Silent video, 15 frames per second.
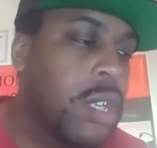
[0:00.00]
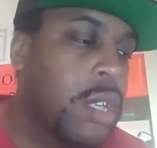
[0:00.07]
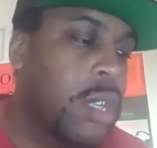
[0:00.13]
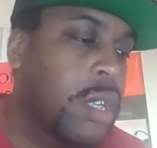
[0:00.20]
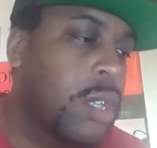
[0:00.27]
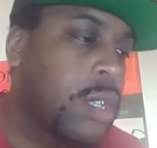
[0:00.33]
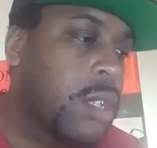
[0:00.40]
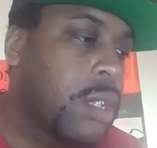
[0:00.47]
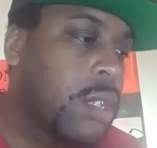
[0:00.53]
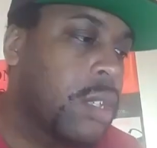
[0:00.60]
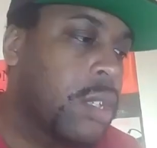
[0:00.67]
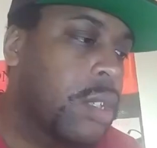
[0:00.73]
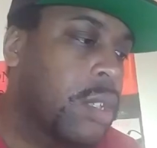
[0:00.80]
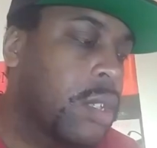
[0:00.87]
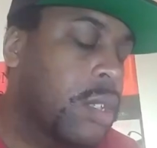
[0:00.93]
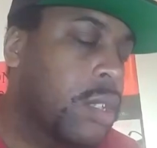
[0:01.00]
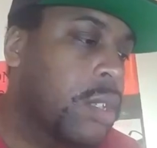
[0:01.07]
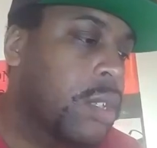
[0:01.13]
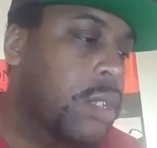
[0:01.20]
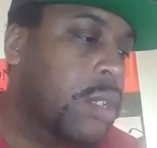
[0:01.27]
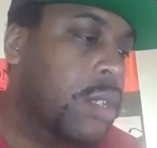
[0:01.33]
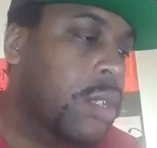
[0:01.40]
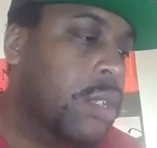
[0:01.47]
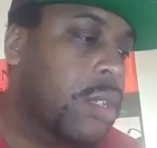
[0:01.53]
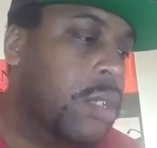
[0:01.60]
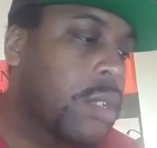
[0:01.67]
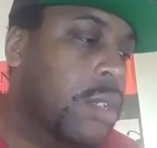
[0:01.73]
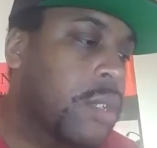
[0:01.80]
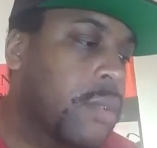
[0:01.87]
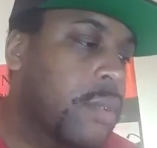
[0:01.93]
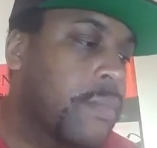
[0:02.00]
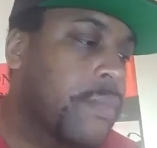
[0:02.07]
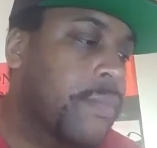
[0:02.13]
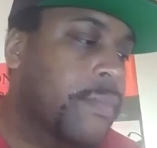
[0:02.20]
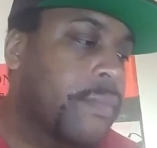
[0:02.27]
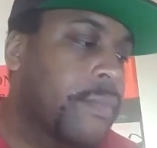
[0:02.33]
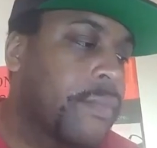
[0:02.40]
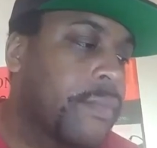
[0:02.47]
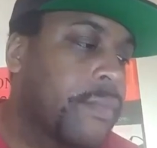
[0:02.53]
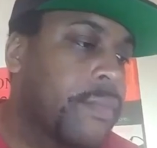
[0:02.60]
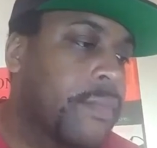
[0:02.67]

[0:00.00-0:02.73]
No one is speaking in this clip.